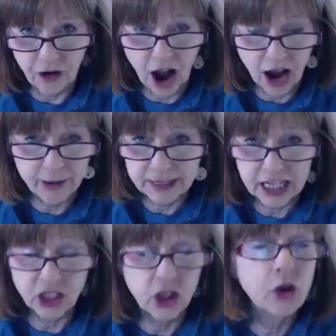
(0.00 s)
for
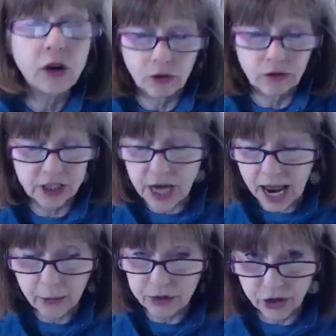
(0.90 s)
argument's sake, Google
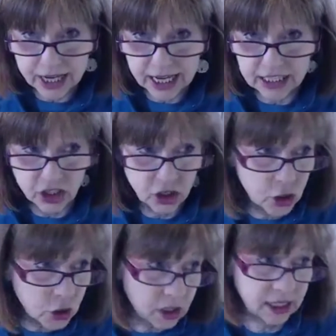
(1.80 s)
tonight with your kids,
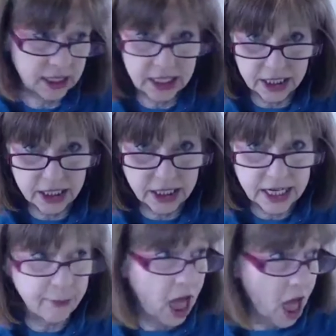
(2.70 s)
Google at the dinner
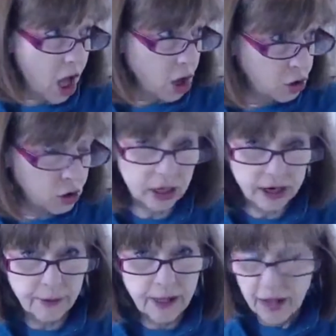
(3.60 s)
table, Google it.